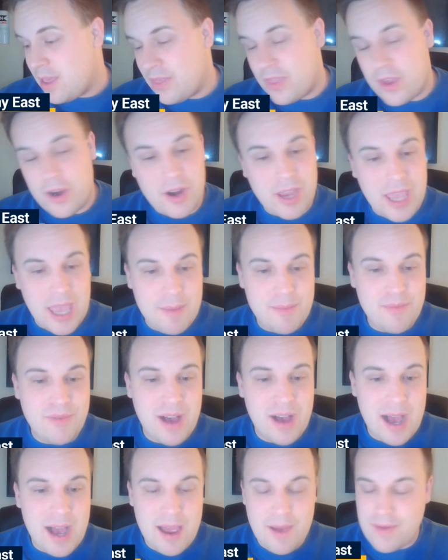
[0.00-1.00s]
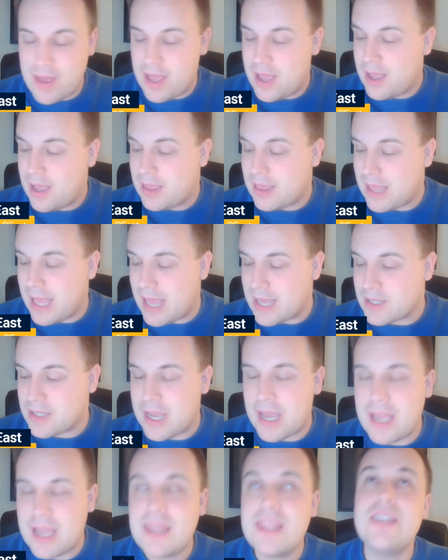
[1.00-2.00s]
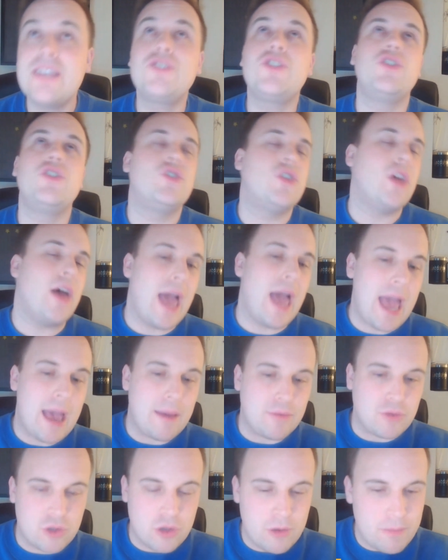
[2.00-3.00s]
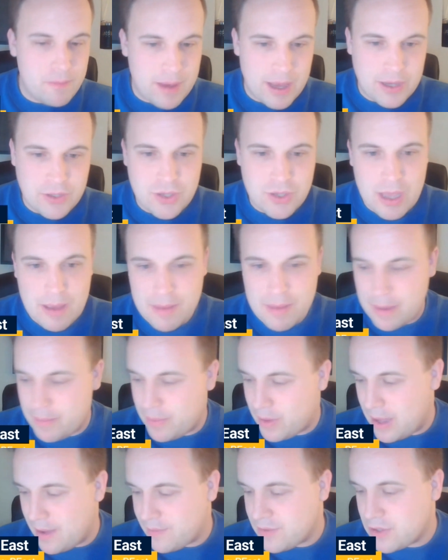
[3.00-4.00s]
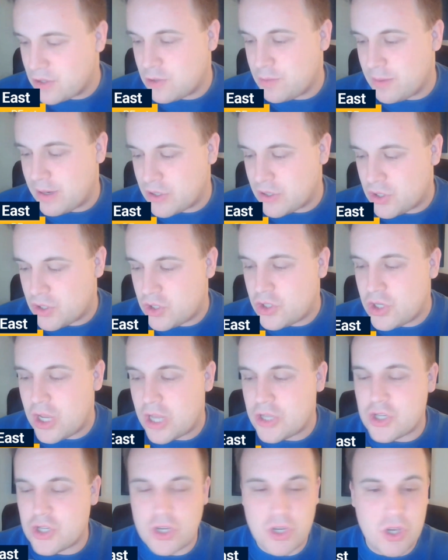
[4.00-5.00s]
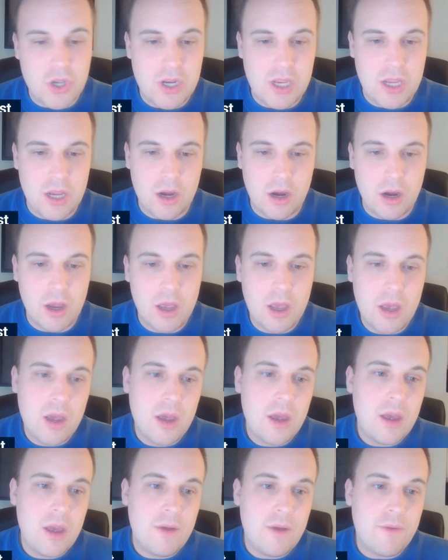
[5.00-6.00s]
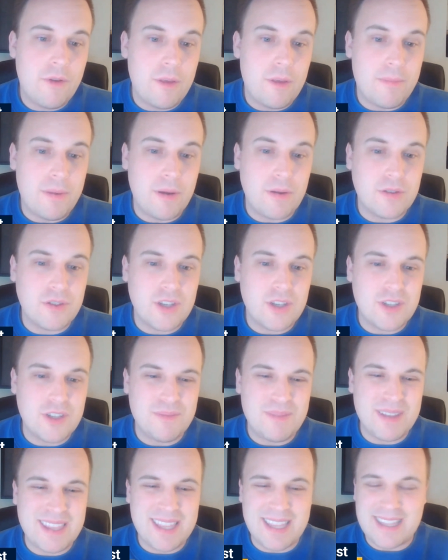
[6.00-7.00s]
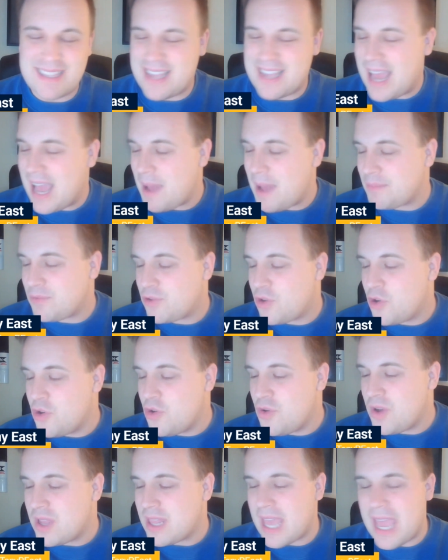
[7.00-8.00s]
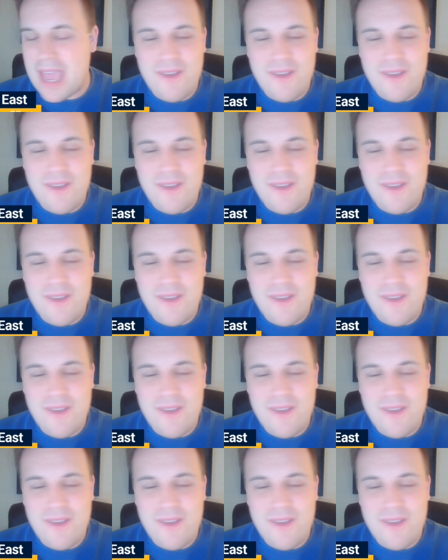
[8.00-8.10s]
their Game 5 last night. This is the absolute best NBA playoffs. This has been such a good year for the postseason, but the top two in the